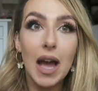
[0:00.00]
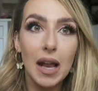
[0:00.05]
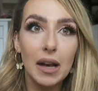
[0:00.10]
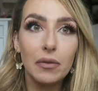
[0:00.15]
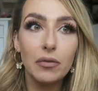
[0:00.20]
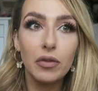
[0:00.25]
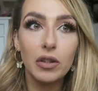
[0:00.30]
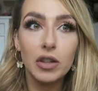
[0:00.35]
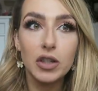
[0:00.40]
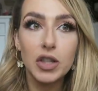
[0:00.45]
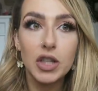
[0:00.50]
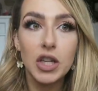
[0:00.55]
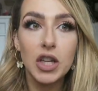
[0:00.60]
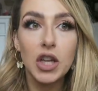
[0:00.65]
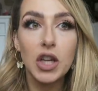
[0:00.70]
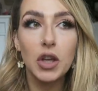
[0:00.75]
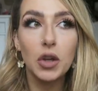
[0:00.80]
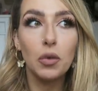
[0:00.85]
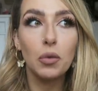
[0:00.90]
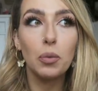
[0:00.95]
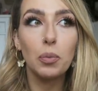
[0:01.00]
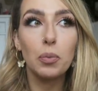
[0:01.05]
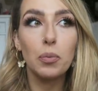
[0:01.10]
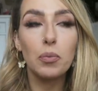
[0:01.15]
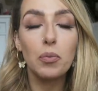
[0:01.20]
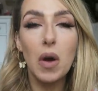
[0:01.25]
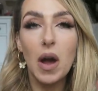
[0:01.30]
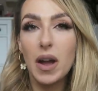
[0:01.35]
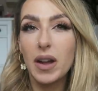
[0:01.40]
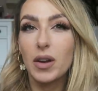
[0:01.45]
helpful to you
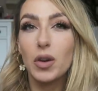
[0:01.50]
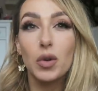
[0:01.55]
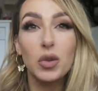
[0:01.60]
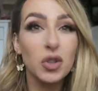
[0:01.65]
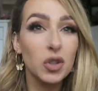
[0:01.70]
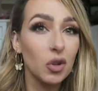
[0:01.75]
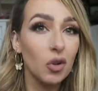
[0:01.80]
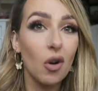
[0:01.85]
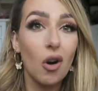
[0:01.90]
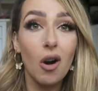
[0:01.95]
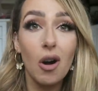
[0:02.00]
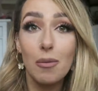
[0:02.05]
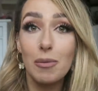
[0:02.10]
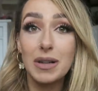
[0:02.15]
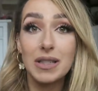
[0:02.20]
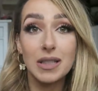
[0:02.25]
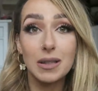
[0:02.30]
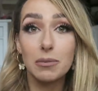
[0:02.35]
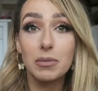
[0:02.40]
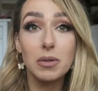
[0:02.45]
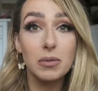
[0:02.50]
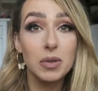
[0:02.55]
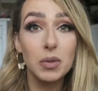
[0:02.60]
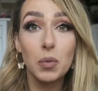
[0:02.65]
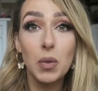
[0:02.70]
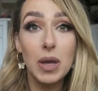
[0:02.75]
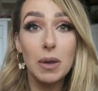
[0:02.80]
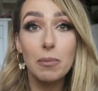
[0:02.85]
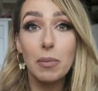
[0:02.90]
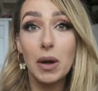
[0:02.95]
I go through all my symptoms
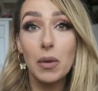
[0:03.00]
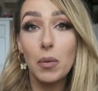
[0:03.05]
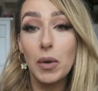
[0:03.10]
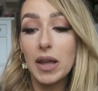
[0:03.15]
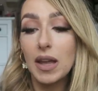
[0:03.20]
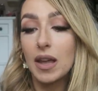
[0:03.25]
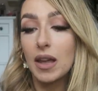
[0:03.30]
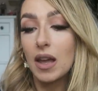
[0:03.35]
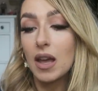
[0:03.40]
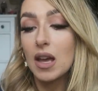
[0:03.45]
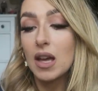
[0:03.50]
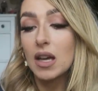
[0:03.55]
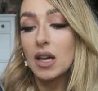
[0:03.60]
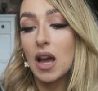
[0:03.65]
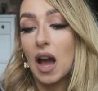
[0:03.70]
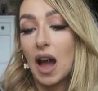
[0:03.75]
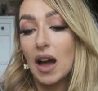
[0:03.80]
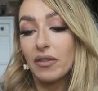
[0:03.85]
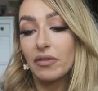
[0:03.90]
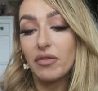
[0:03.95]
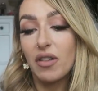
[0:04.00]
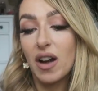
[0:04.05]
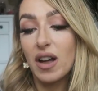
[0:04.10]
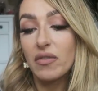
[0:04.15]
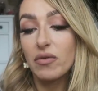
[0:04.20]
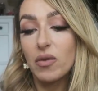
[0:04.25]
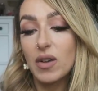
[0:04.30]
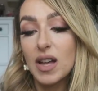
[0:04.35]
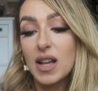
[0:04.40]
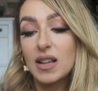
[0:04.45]
week by week. At
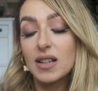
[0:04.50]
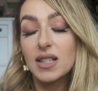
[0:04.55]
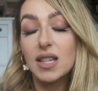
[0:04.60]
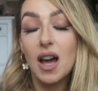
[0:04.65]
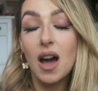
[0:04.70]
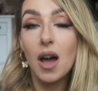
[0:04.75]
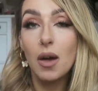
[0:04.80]
five weeks,